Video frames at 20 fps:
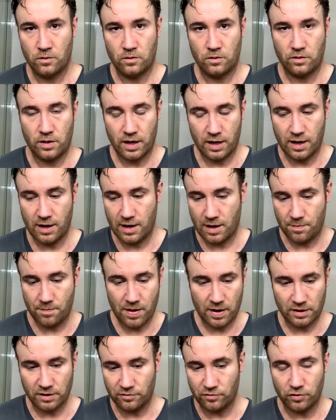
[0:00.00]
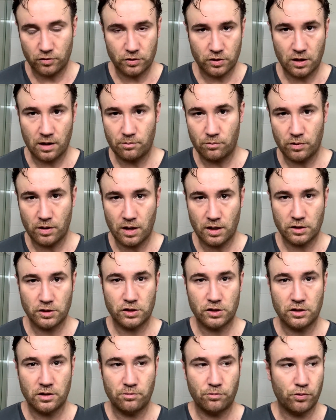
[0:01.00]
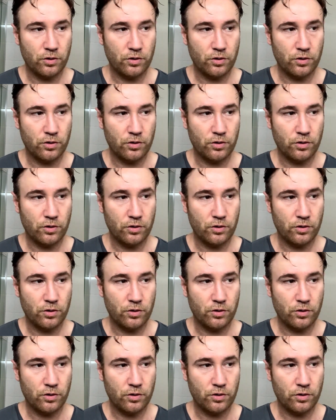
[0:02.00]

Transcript: they can get back to full-time production and